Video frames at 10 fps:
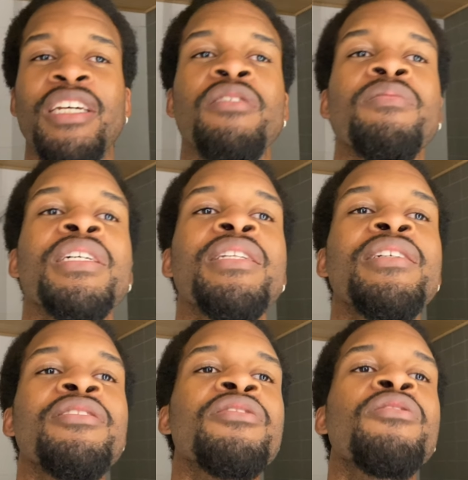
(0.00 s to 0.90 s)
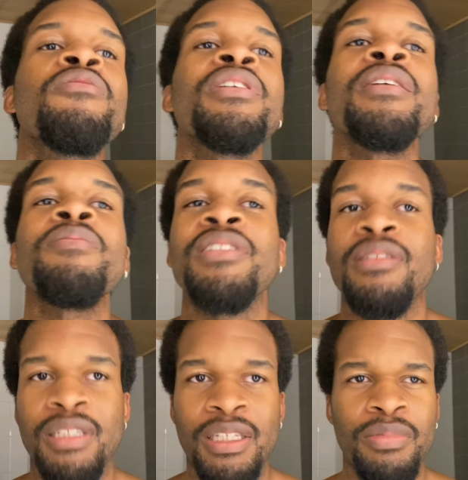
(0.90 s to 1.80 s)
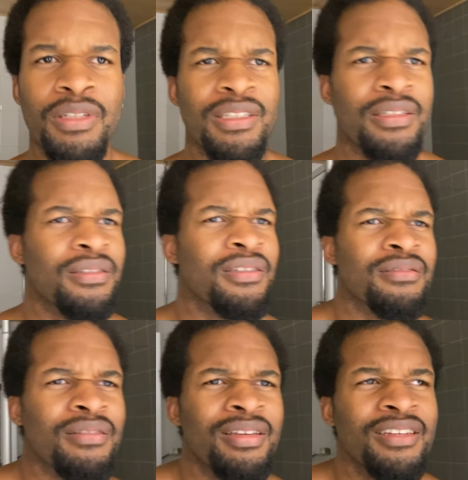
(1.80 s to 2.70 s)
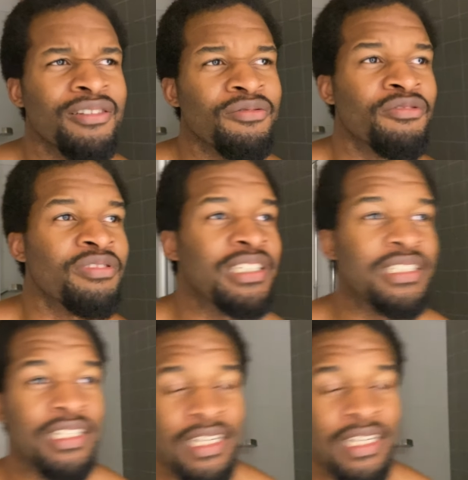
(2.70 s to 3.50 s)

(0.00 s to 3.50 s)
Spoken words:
down, man. There's no way I'm just keeping this. Crazy.